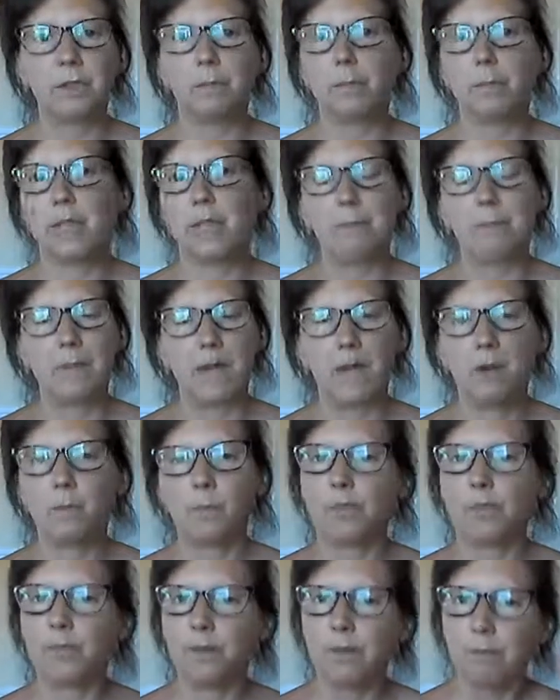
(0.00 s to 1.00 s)
they play a part
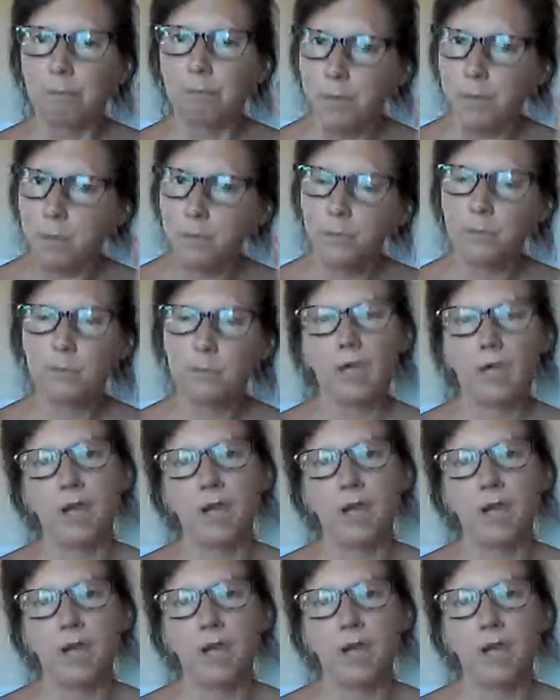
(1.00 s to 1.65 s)
with your mood,